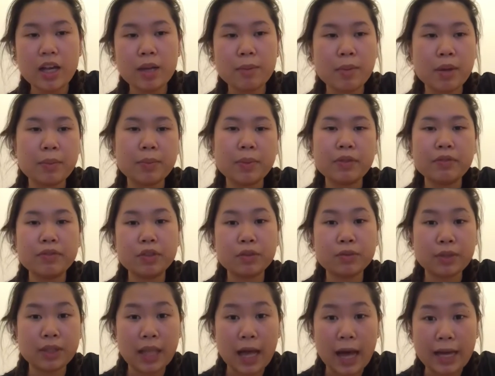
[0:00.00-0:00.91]
It made me
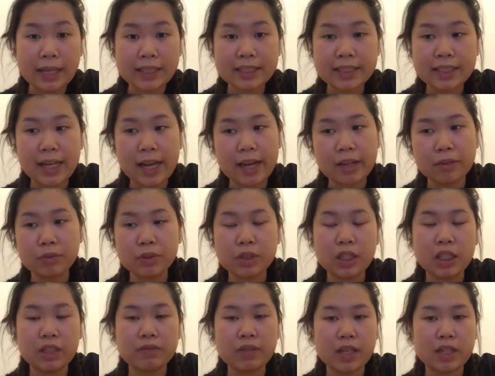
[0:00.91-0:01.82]
feel relaxed and
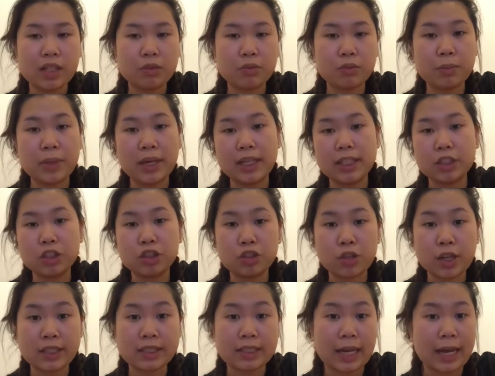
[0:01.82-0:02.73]
relieved any remaining
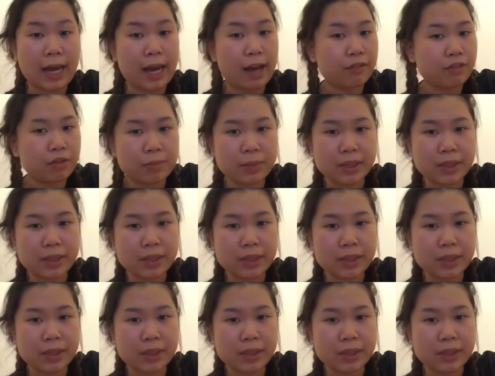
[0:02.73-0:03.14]
stress I had from